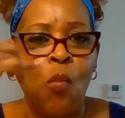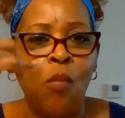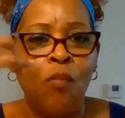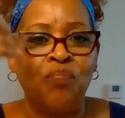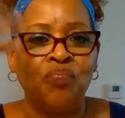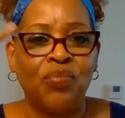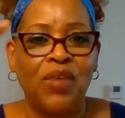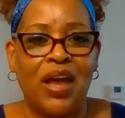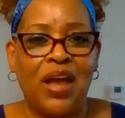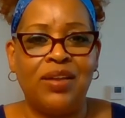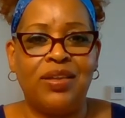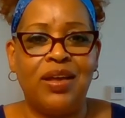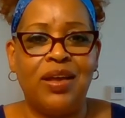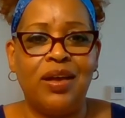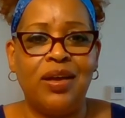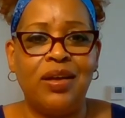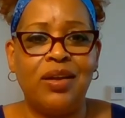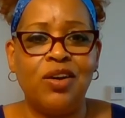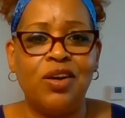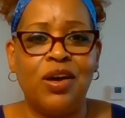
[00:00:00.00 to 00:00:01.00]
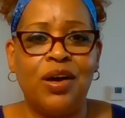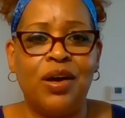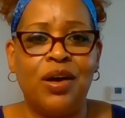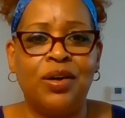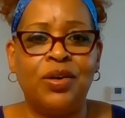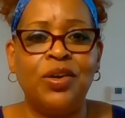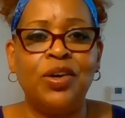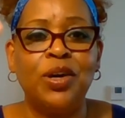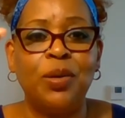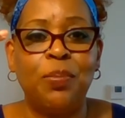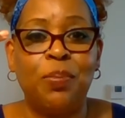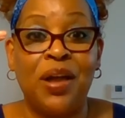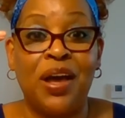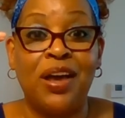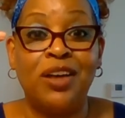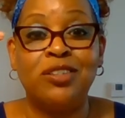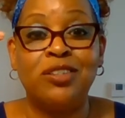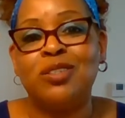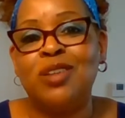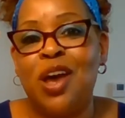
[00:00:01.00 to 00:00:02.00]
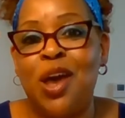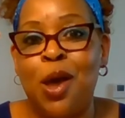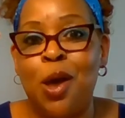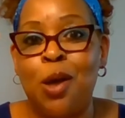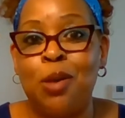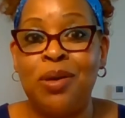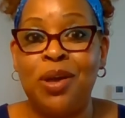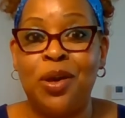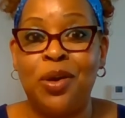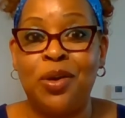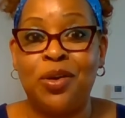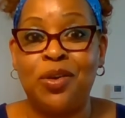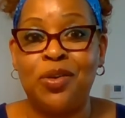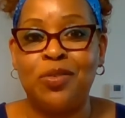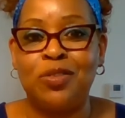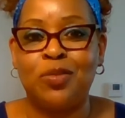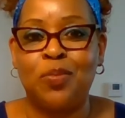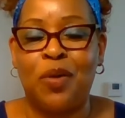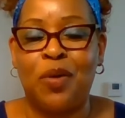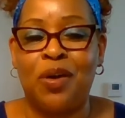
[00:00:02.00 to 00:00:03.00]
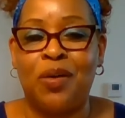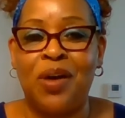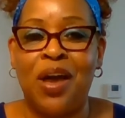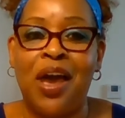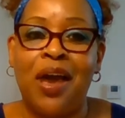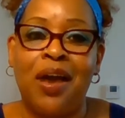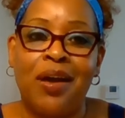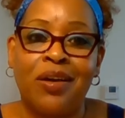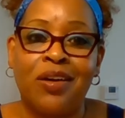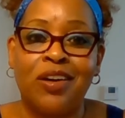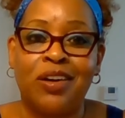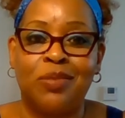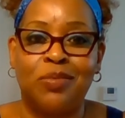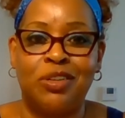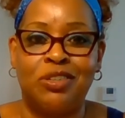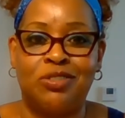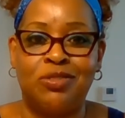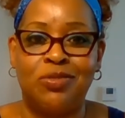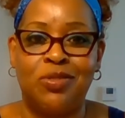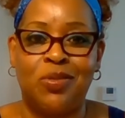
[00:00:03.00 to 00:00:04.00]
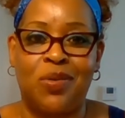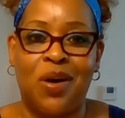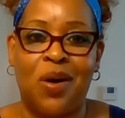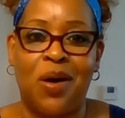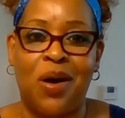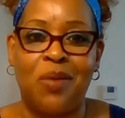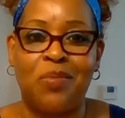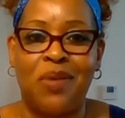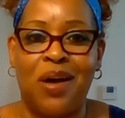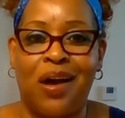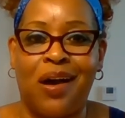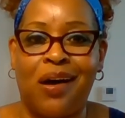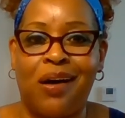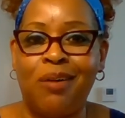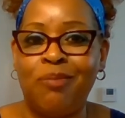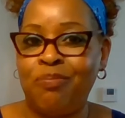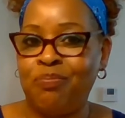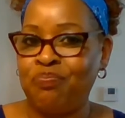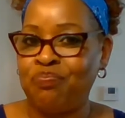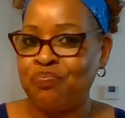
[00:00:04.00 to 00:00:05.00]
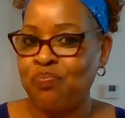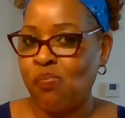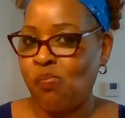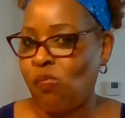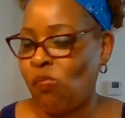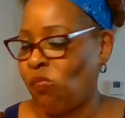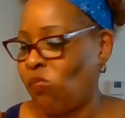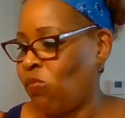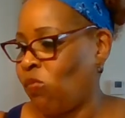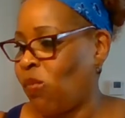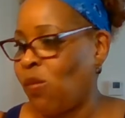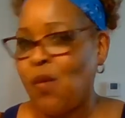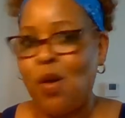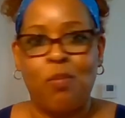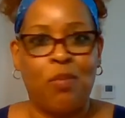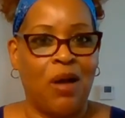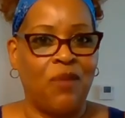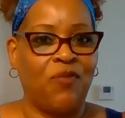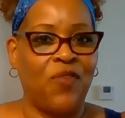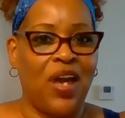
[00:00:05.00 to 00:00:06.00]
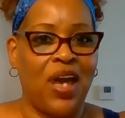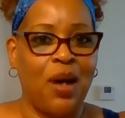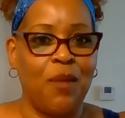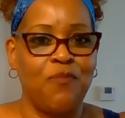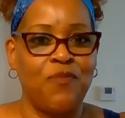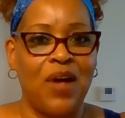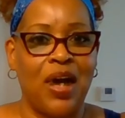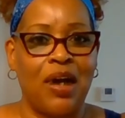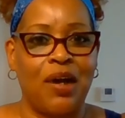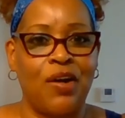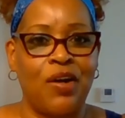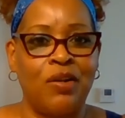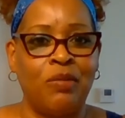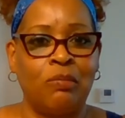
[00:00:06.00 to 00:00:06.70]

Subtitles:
I did Hood Plates and In Q's World and Cooking with Judy Cardwell. Mm-hmm. My Fab Five.